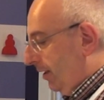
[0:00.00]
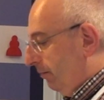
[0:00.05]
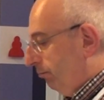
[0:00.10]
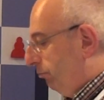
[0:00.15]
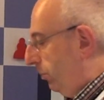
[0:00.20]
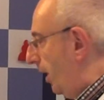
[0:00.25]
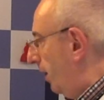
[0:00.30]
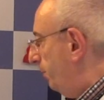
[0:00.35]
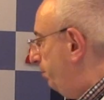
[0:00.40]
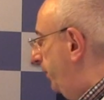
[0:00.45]

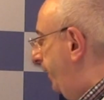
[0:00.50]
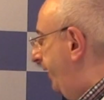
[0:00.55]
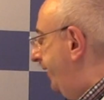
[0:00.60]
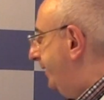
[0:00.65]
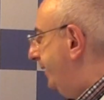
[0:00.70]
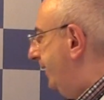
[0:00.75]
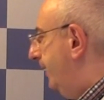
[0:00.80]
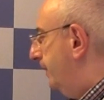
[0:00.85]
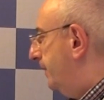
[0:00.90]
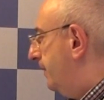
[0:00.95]
Black
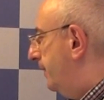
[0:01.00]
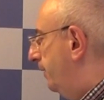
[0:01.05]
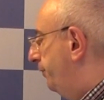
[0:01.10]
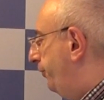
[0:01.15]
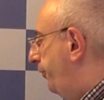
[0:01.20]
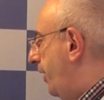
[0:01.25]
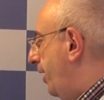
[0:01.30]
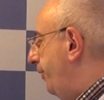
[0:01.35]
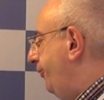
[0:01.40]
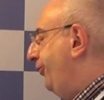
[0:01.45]
played king
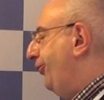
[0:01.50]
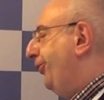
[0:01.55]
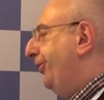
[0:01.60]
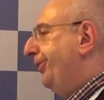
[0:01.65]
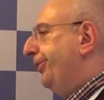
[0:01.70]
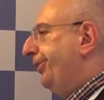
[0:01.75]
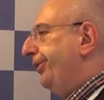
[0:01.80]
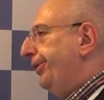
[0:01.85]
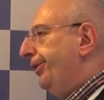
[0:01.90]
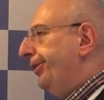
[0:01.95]
c5.
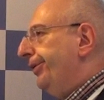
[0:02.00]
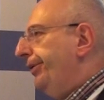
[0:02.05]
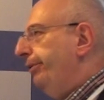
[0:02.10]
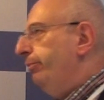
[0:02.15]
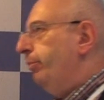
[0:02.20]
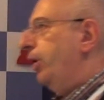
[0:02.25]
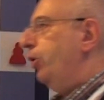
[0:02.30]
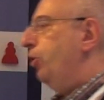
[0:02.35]
In my